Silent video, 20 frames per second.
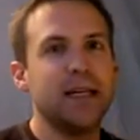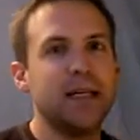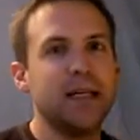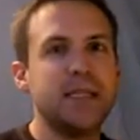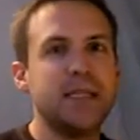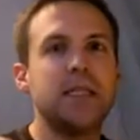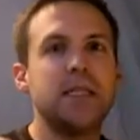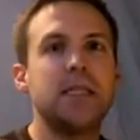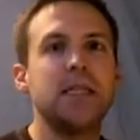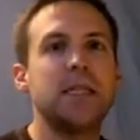
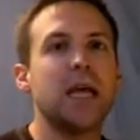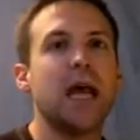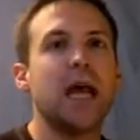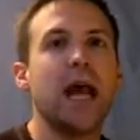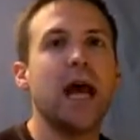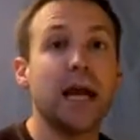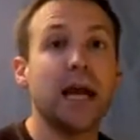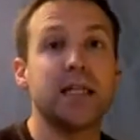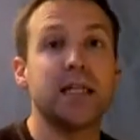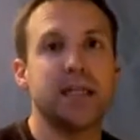
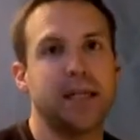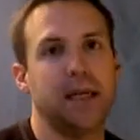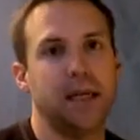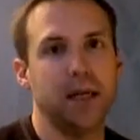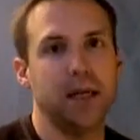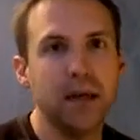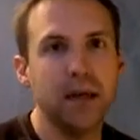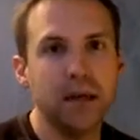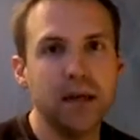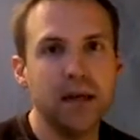sexy.
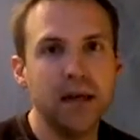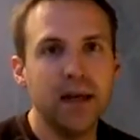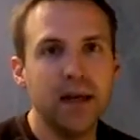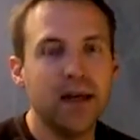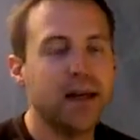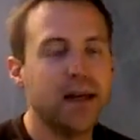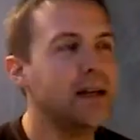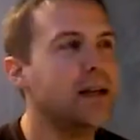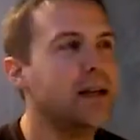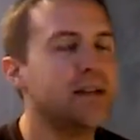
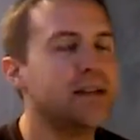It